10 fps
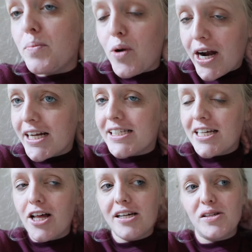and
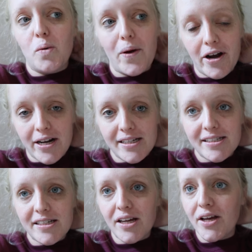Pregnancy Loss
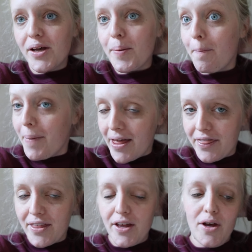Awareness
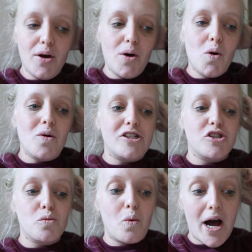Month, which
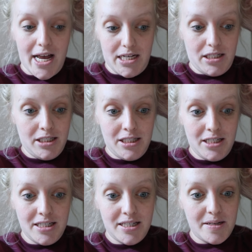is wild
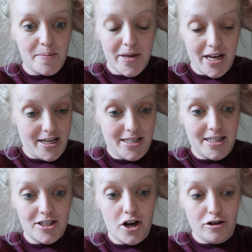because
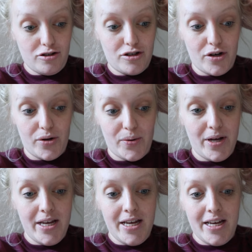it's also
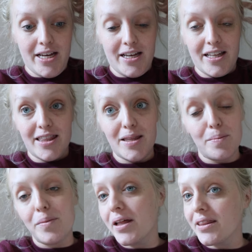the
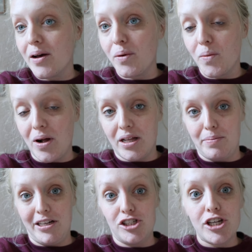month that we're
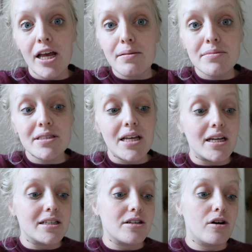welcoming James,
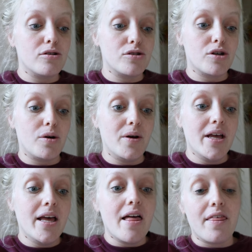and it's also
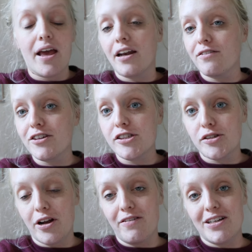the
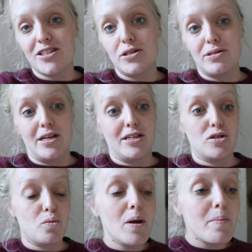anniversary of us losing
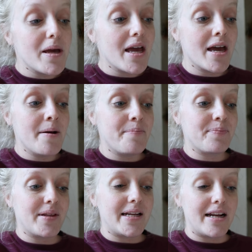Sweet Pea.
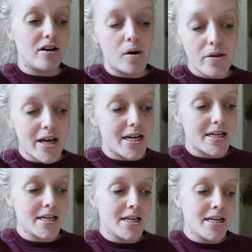And I know
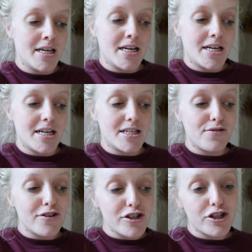that
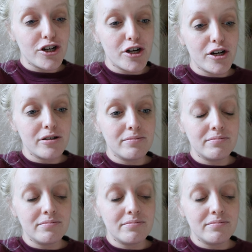has for sure